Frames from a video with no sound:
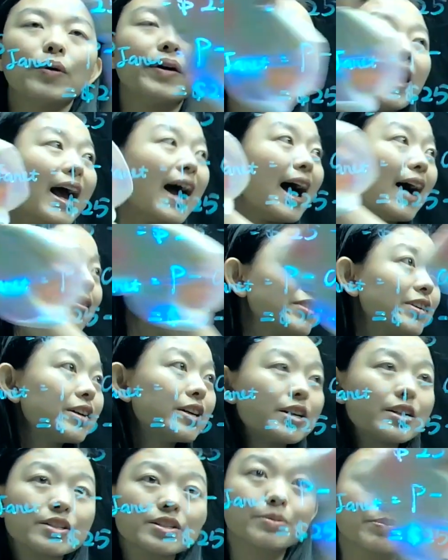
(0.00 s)
we have
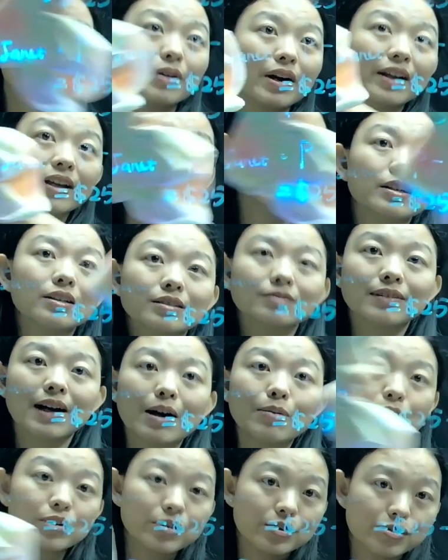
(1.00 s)
the supply curve
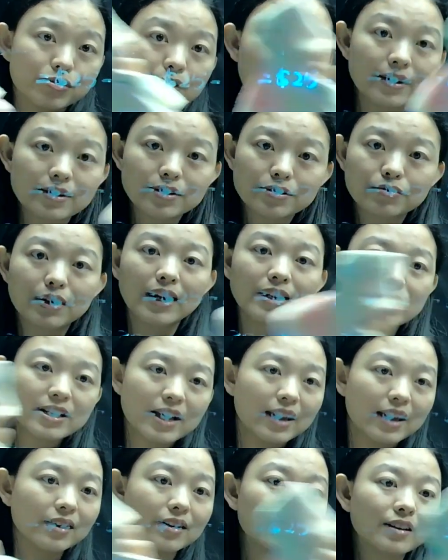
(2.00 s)
upward trend, right?
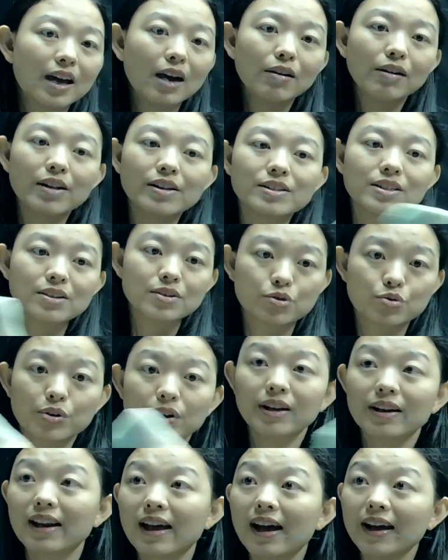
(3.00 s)
And now it's a
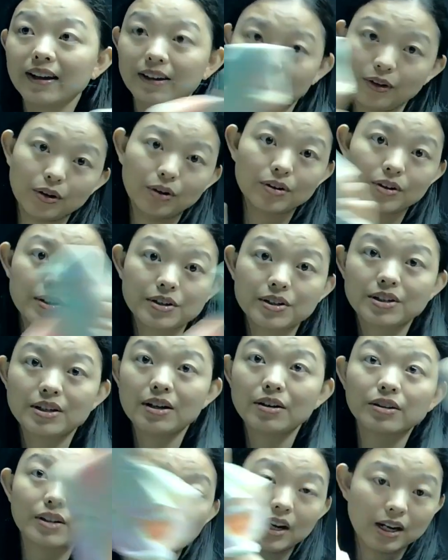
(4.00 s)
straight line, not a
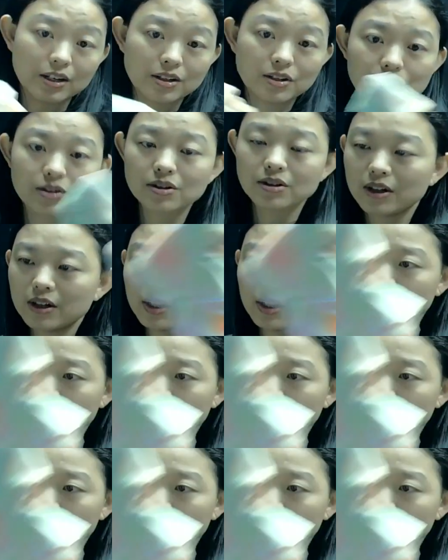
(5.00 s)
staircase.